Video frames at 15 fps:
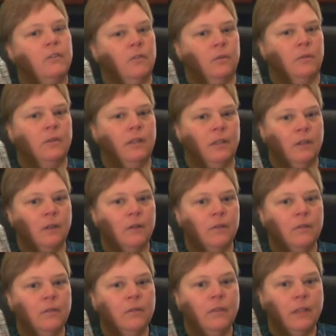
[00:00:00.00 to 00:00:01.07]
Do we
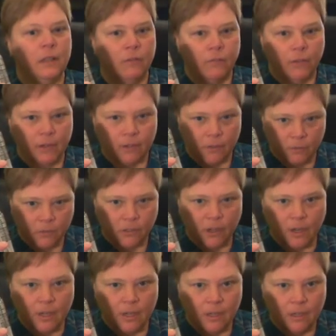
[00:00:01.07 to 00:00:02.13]
truly know the
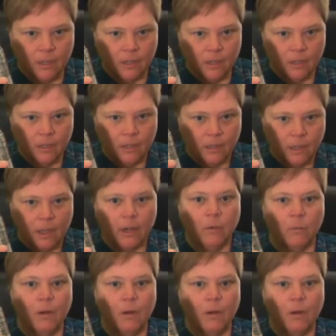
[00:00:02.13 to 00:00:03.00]
effect of shaking